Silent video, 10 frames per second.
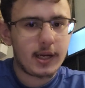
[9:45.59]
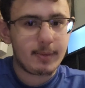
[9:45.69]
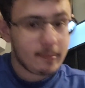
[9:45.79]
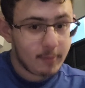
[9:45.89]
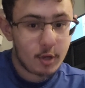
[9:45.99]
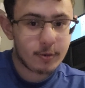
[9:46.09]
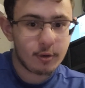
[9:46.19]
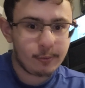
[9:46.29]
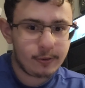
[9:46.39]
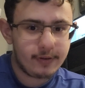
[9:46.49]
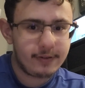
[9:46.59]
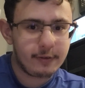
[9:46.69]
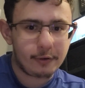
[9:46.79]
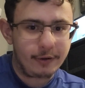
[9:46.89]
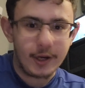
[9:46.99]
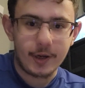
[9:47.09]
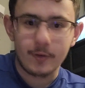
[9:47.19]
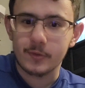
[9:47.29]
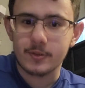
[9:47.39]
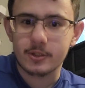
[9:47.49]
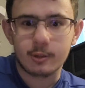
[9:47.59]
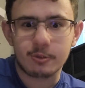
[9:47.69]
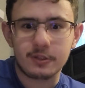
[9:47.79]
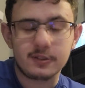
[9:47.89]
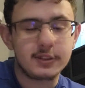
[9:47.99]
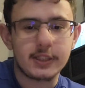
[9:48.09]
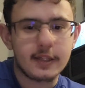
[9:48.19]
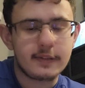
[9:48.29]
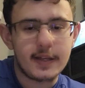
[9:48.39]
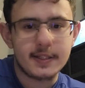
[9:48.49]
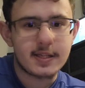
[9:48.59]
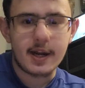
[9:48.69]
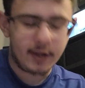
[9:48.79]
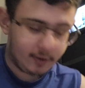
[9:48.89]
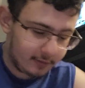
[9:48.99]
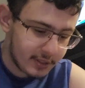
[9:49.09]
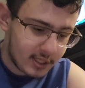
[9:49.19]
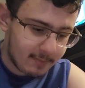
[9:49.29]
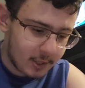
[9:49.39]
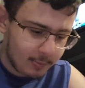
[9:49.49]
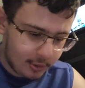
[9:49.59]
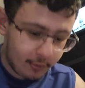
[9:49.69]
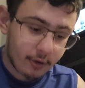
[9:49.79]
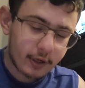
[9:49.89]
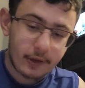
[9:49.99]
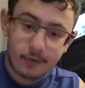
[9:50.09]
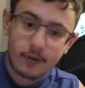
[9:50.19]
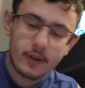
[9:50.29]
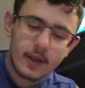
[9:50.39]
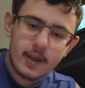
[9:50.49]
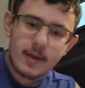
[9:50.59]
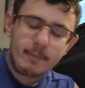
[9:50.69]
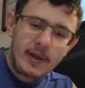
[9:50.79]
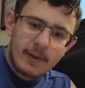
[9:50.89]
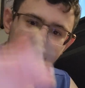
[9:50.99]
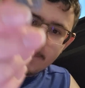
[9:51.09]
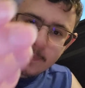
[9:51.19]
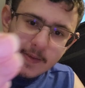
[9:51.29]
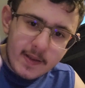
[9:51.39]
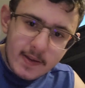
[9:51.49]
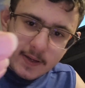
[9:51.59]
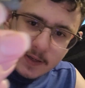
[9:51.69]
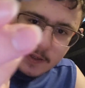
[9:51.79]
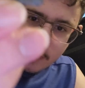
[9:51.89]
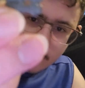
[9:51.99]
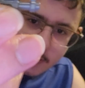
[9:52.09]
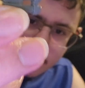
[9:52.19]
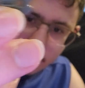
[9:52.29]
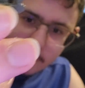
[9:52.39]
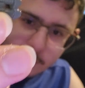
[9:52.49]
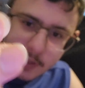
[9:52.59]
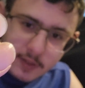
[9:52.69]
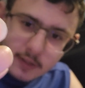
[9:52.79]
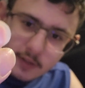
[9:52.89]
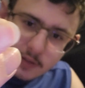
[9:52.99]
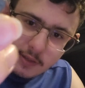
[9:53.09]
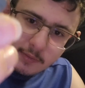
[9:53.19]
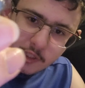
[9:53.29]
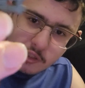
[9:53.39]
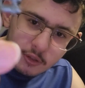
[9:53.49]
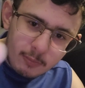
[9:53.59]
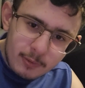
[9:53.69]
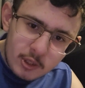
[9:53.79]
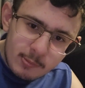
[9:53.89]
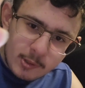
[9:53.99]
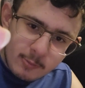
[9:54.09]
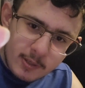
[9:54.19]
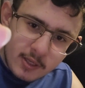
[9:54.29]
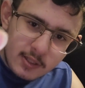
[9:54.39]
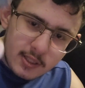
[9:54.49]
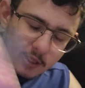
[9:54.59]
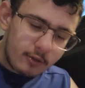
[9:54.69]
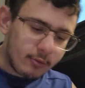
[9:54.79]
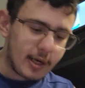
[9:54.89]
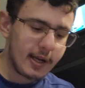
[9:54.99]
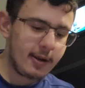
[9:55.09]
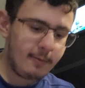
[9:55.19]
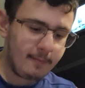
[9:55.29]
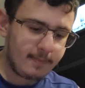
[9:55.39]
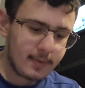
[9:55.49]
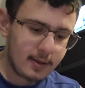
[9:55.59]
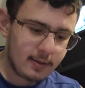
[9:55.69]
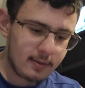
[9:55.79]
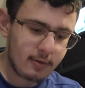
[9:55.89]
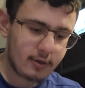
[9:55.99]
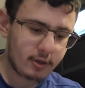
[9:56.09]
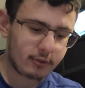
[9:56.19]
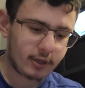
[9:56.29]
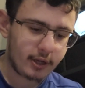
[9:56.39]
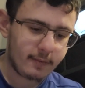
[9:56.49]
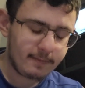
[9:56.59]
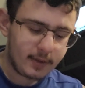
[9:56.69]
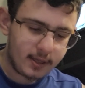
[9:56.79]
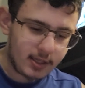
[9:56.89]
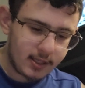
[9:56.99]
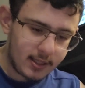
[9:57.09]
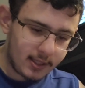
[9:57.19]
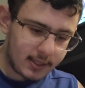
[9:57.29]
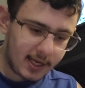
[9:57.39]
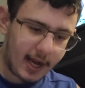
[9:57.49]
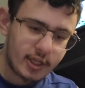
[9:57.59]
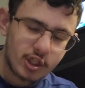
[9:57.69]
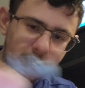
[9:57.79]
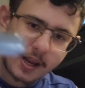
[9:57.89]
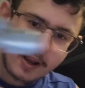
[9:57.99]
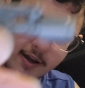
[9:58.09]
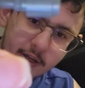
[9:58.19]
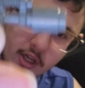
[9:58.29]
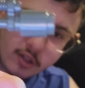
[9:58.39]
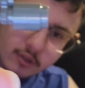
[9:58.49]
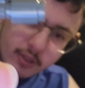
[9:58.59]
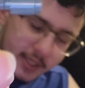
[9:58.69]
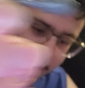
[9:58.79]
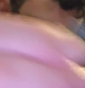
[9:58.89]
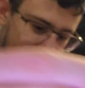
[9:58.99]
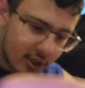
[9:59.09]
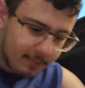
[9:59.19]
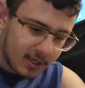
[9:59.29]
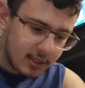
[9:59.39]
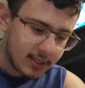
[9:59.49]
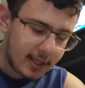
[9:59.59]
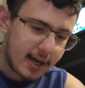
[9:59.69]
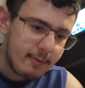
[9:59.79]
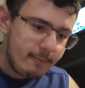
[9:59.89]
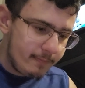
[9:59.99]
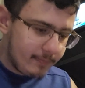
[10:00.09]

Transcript: I mean, pew-pew, or a hose, or what. It's not a hose, it's a pew-pew or a gun. But you're going to start off with the original pew-pew piece in gray, dark gray. Attach a dark gray cylinder piece to that.